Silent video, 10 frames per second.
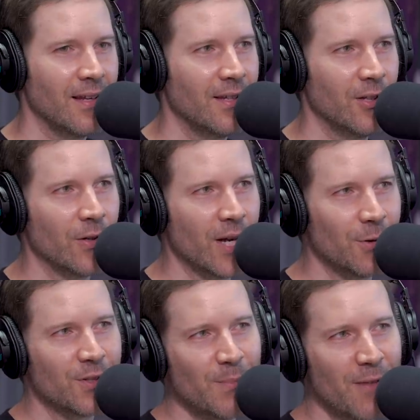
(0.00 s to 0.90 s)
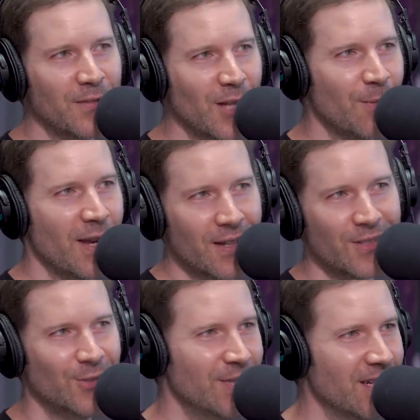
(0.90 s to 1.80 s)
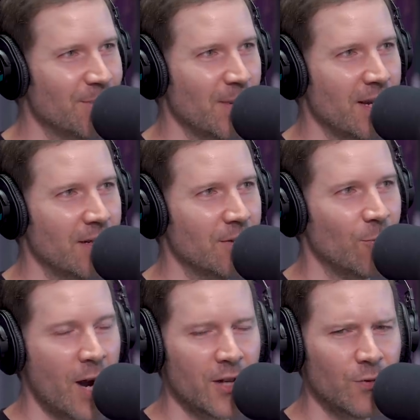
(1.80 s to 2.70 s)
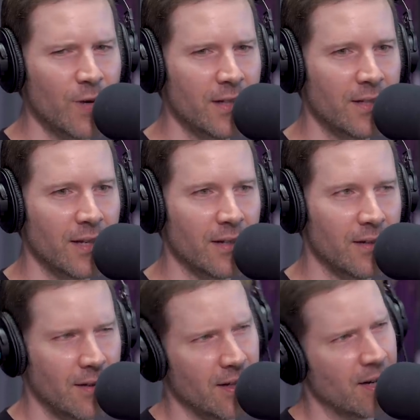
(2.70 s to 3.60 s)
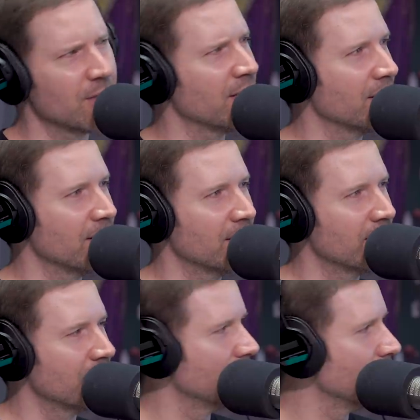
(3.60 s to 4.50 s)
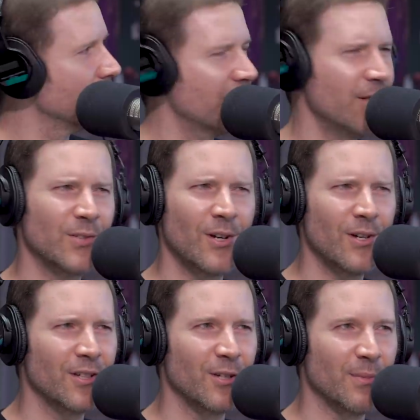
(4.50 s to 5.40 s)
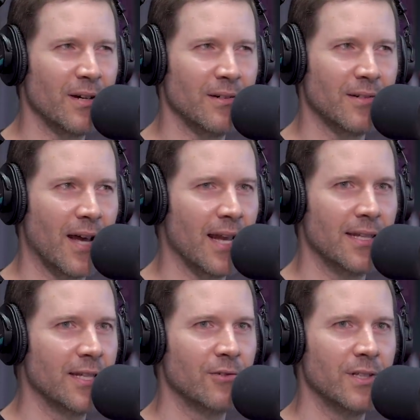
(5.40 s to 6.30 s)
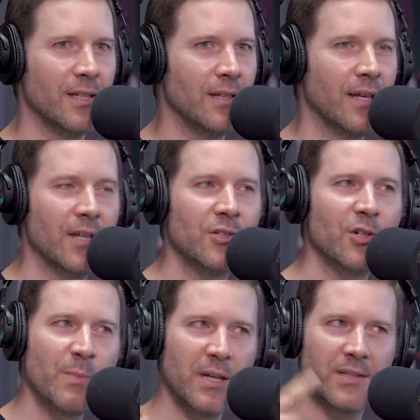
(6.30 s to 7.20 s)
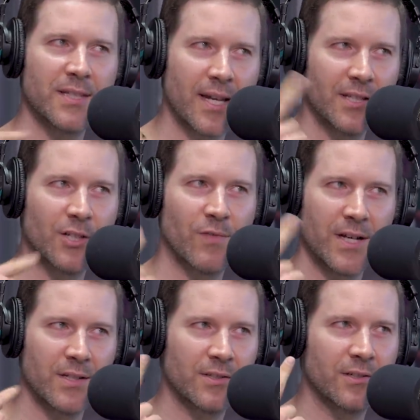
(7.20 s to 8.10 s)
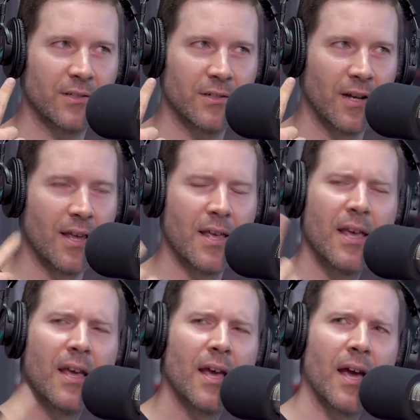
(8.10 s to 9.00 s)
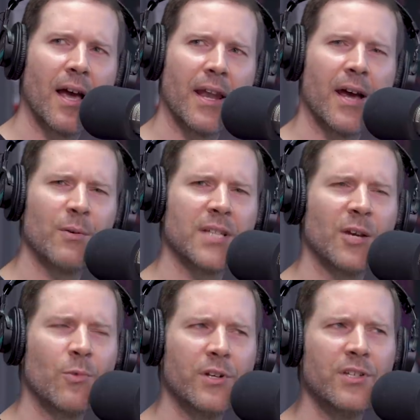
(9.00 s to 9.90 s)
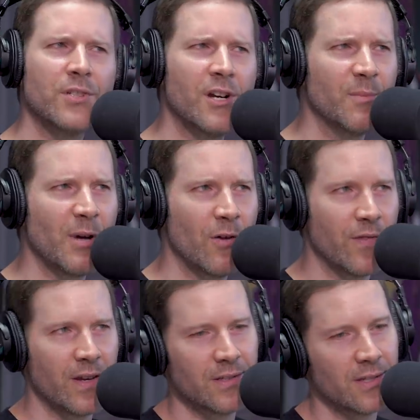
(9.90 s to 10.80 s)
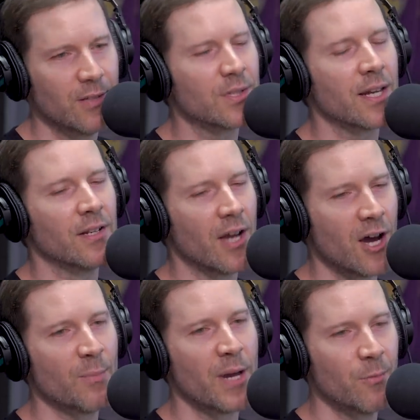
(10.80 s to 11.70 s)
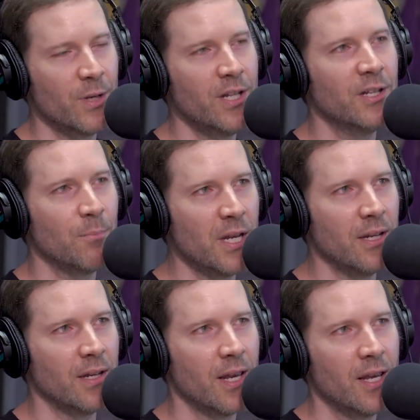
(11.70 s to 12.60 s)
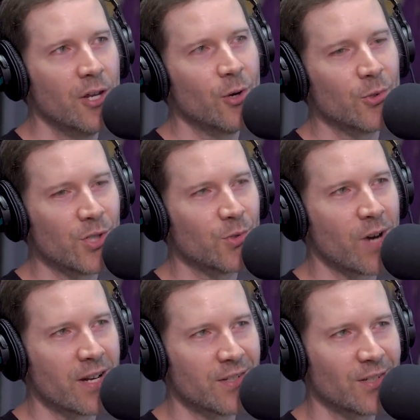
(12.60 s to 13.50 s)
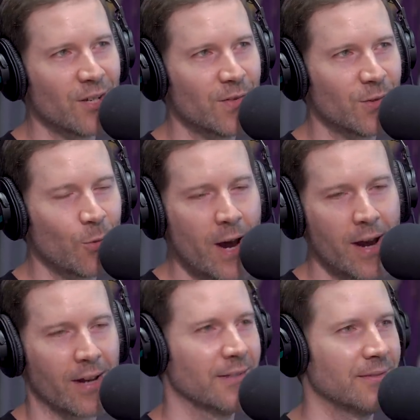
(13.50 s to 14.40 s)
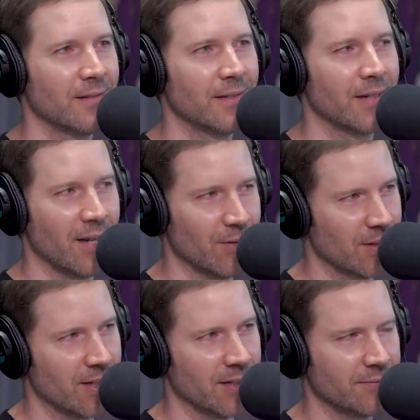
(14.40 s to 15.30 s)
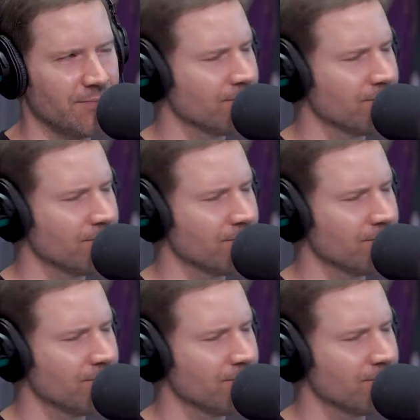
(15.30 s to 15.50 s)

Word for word: "You know, that was some effed up s you did, man. Why'd you write that?" And I was like, what are you talking about? I literally, it took me a second to register. Yeah. And I was like, what damn. are you talking about, Face? He was like, nah, man, we need to meet. He goes, this writing stuff is whack. And I was like,